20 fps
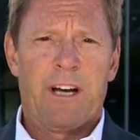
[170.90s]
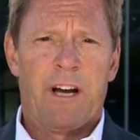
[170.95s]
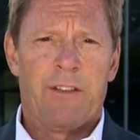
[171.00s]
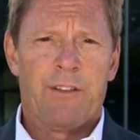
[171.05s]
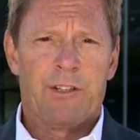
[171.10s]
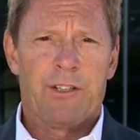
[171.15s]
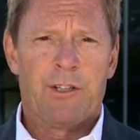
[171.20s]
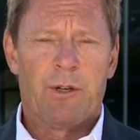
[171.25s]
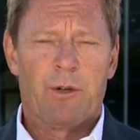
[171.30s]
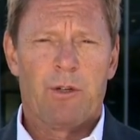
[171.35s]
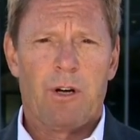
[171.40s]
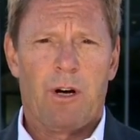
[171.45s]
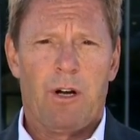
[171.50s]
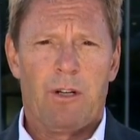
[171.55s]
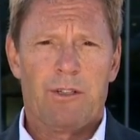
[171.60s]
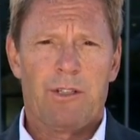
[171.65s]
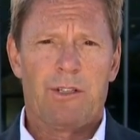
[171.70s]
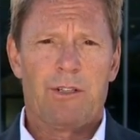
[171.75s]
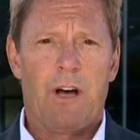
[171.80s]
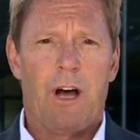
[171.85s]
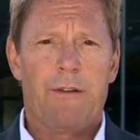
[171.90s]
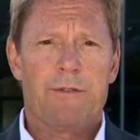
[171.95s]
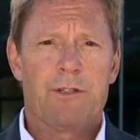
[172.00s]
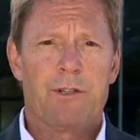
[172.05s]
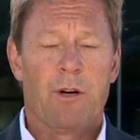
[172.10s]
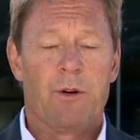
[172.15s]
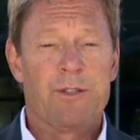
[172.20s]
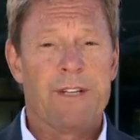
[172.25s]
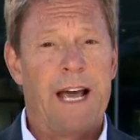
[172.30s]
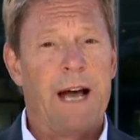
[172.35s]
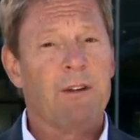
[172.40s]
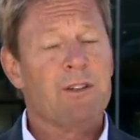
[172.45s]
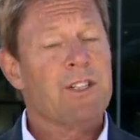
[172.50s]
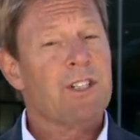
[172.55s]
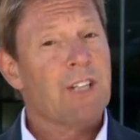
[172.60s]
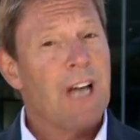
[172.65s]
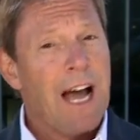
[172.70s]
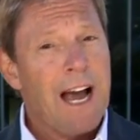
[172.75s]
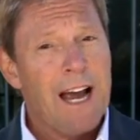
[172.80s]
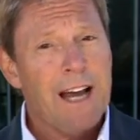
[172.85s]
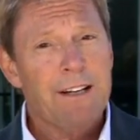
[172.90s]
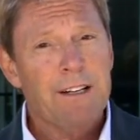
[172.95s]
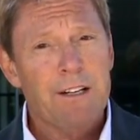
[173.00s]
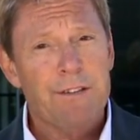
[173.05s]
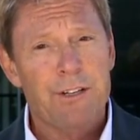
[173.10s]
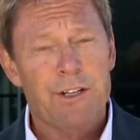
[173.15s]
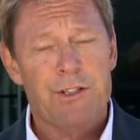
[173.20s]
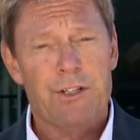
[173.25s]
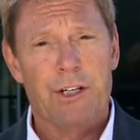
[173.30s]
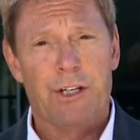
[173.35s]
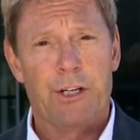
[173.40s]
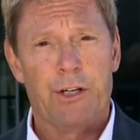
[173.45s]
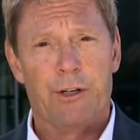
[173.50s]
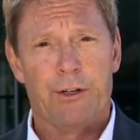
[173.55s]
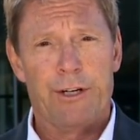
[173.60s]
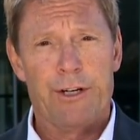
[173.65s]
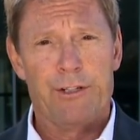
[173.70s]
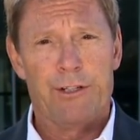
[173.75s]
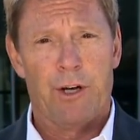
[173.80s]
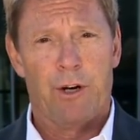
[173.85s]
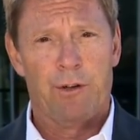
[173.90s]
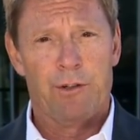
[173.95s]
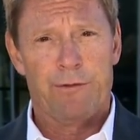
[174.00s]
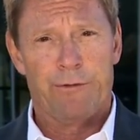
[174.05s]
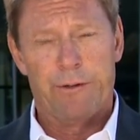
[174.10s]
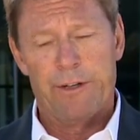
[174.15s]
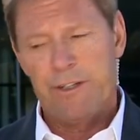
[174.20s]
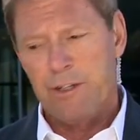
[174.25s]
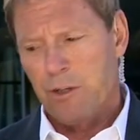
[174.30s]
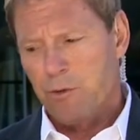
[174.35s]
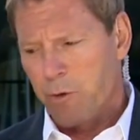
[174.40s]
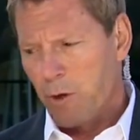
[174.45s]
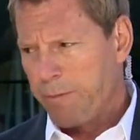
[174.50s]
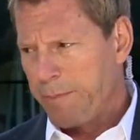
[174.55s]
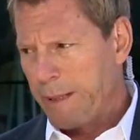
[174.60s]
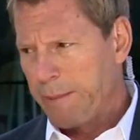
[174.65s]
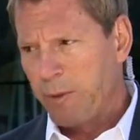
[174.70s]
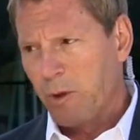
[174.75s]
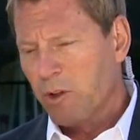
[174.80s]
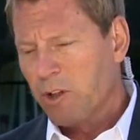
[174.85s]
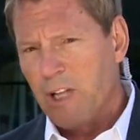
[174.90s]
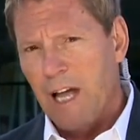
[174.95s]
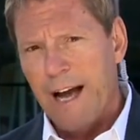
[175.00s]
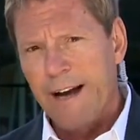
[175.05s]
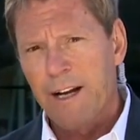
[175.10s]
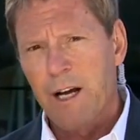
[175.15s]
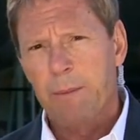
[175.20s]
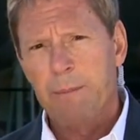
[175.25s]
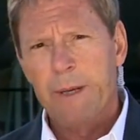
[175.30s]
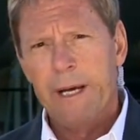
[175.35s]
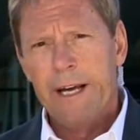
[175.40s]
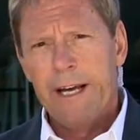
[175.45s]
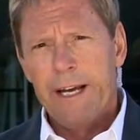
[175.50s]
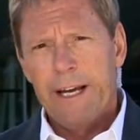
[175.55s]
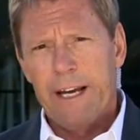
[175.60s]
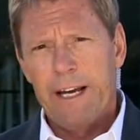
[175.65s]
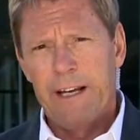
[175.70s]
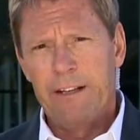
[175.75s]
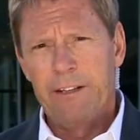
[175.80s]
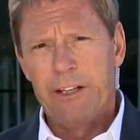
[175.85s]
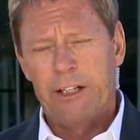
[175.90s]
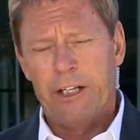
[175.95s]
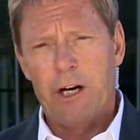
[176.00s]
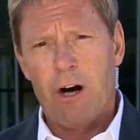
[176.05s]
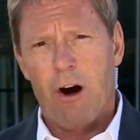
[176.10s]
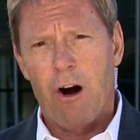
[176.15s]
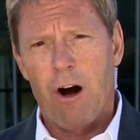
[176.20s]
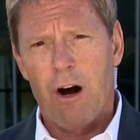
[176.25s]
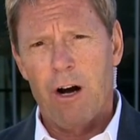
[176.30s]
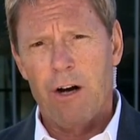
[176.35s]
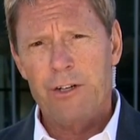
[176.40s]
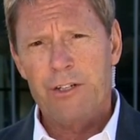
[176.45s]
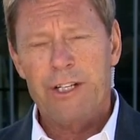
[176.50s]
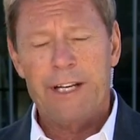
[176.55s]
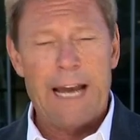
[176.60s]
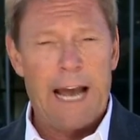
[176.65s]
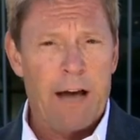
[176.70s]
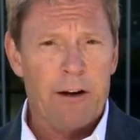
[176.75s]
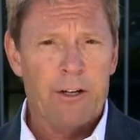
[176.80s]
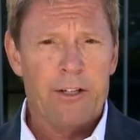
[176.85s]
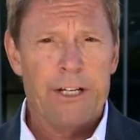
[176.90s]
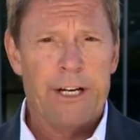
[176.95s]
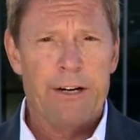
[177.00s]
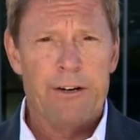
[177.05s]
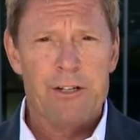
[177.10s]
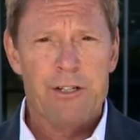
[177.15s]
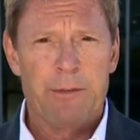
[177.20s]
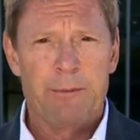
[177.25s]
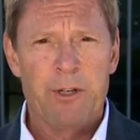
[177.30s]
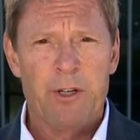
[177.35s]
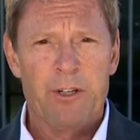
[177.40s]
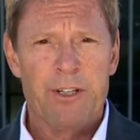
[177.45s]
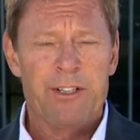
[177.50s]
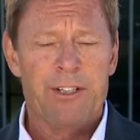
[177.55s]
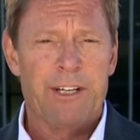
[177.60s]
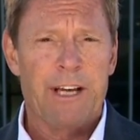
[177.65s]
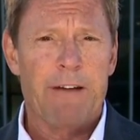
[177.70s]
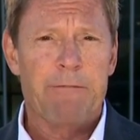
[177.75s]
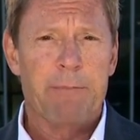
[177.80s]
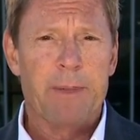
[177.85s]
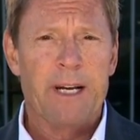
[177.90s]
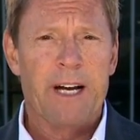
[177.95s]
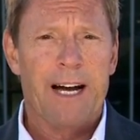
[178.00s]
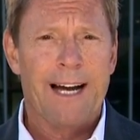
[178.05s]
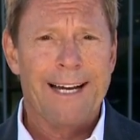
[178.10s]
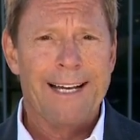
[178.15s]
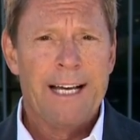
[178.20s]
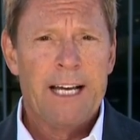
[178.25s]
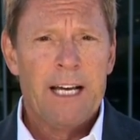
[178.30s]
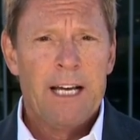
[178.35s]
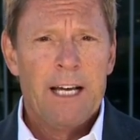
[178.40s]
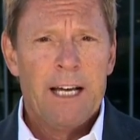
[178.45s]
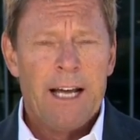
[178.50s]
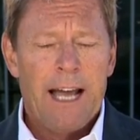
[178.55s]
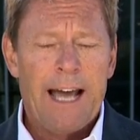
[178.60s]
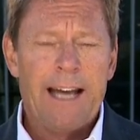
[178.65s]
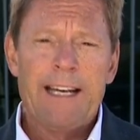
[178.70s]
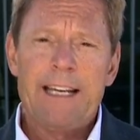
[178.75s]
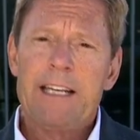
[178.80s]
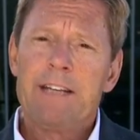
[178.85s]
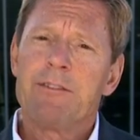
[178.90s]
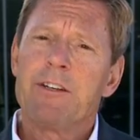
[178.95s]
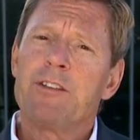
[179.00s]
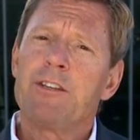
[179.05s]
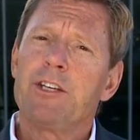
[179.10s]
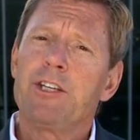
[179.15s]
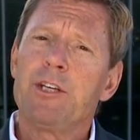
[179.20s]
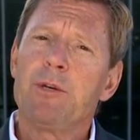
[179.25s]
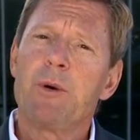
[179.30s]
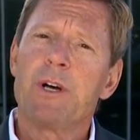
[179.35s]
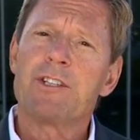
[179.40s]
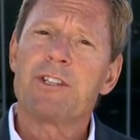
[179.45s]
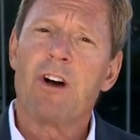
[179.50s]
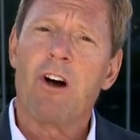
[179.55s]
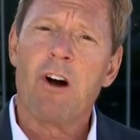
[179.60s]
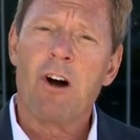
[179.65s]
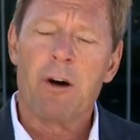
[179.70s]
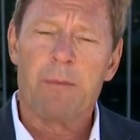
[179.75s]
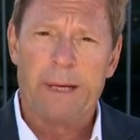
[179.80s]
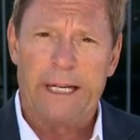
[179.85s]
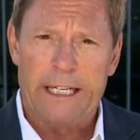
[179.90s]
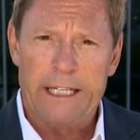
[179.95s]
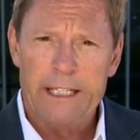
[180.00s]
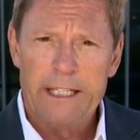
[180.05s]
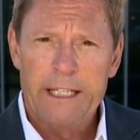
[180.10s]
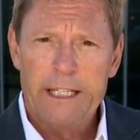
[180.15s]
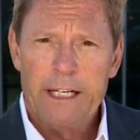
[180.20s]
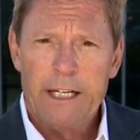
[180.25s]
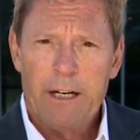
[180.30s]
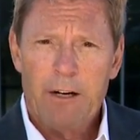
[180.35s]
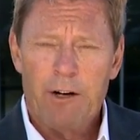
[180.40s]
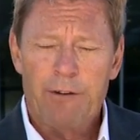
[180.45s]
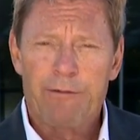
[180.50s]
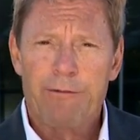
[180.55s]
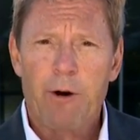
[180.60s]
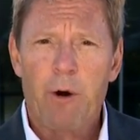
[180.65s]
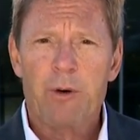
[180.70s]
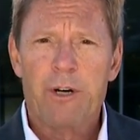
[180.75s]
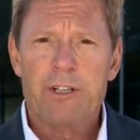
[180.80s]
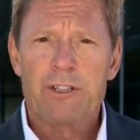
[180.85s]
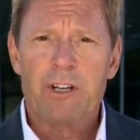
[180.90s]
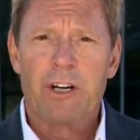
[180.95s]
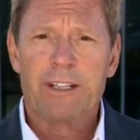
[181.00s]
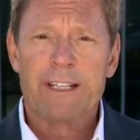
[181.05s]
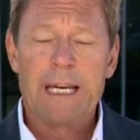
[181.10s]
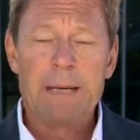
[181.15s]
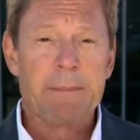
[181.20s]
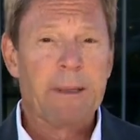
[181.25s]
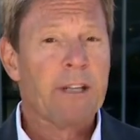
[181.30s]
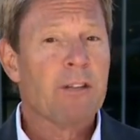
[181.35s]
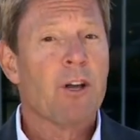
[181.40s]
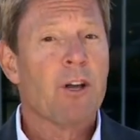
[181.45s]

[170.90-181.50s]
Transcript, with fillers: on the so-called soft zones outside the security zones, for instance, where people line up in their cars. Counterterrorism units, the FBI, and even the U.S. Army are focused on keeping